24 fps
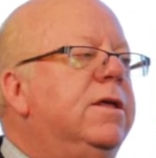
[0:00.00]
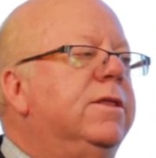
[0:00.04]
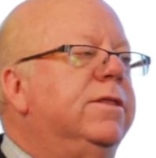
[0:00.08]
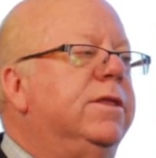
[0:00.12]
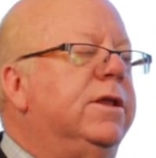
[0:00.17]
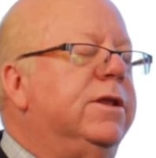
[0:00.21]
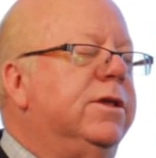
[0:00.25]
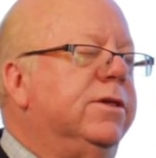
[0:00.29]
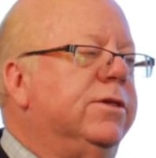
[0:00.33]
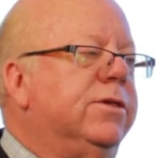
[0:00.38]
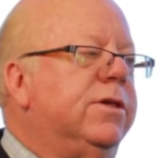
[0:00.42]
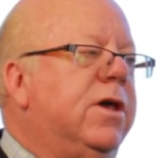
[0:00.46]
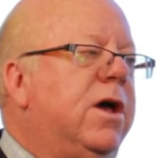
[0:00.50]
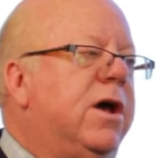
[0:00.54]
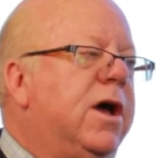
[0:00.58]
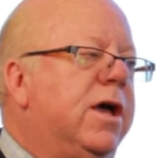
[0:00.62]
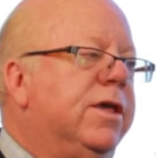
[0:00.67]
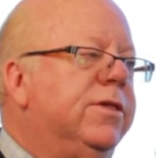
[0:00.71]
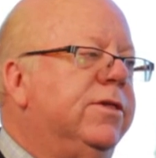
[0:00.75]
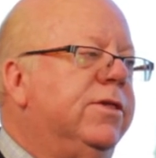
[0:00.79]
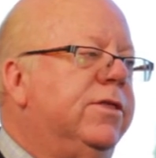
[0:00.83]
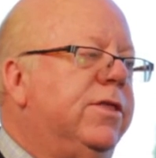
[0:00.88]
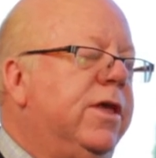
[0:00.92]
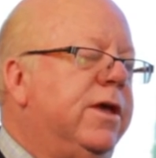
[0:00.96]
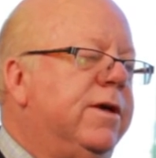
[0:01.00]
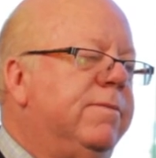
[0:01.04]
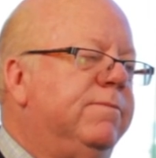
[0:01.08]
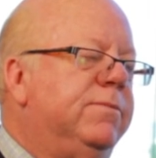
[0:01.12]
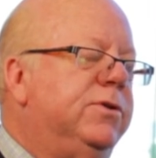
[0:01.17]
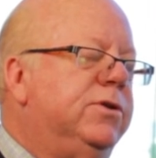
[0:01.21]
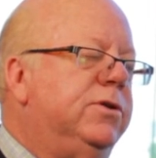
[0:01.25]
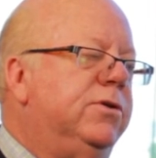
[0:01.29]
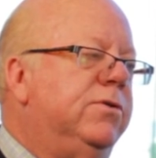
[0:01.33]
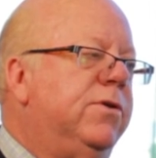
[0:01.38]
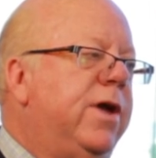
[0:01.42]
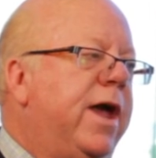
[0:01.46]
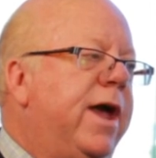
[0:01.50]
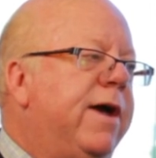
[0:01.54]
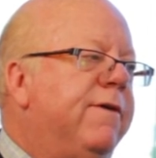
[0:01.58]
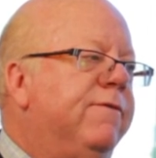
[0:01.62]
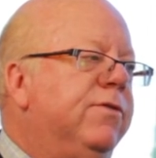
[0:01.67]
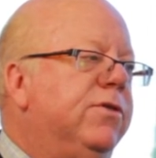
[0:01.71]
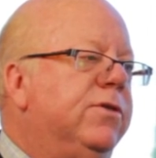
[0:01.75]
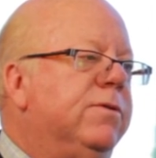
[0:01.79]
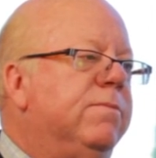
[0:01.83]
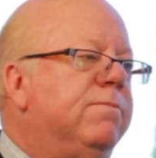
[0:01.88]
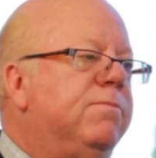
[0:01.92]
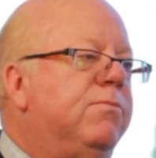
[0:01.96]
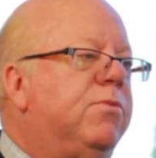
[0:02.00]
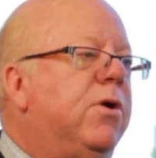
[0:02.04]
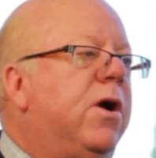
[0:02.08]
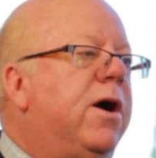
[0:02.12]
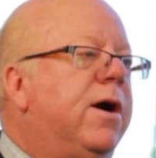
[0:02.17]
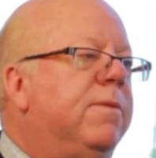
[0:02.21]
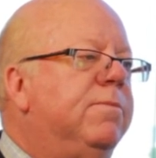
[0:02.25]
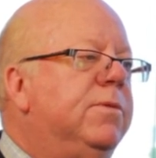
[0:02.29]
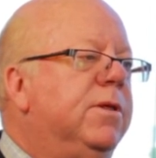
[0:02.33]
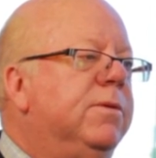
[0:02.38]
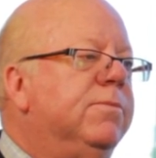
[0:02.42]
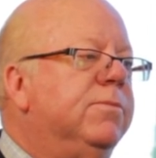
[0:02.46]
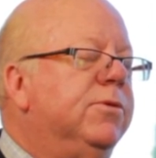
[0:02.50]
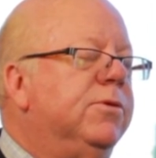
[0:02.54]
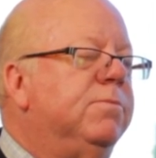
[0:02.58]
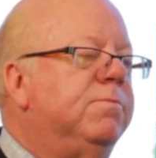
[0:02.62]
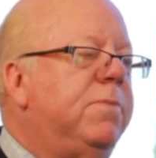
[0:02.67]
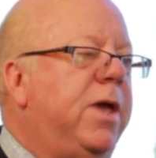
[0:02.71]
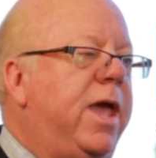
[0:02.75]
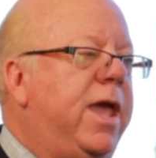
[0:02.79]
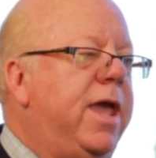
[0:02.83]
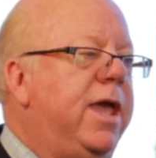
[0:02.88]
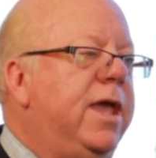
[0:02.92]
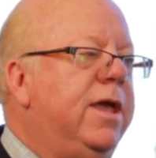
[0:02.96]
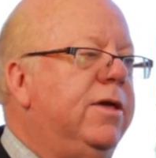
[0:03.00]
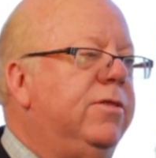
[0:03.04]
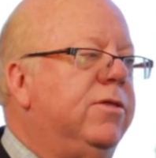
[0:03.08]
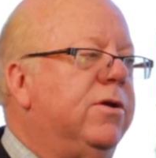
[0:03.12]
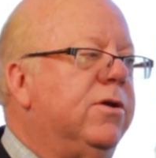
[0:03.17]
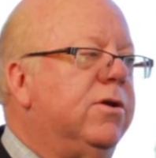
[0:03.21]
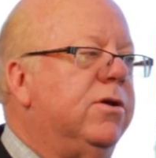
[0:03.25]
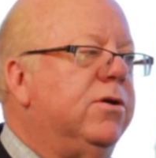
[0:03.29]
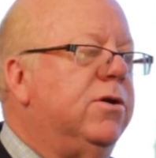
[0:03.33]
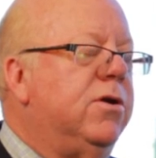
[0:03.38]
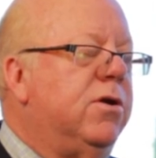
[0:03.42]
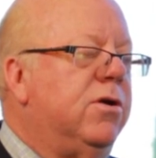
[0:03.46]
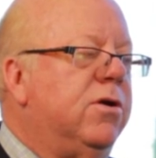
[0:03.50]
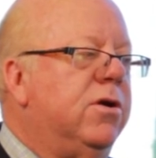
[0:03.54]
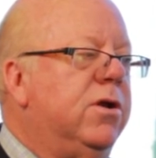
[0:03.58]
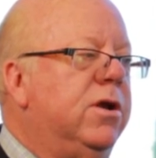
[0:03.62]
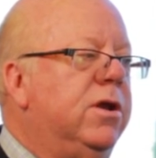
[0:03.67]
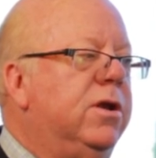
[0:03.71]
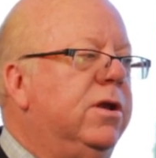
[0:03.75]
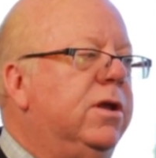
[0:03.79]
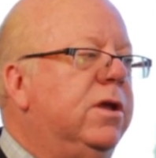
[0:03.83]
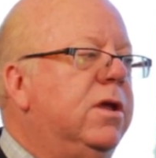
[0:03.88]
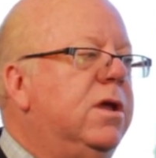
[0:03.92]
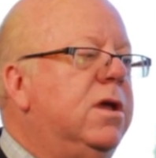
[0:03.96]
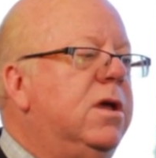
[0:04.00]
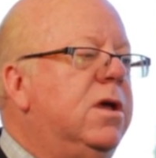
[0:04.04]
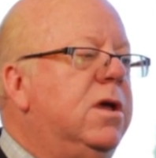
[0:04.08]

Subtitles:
that has caused them to have some problems paying their current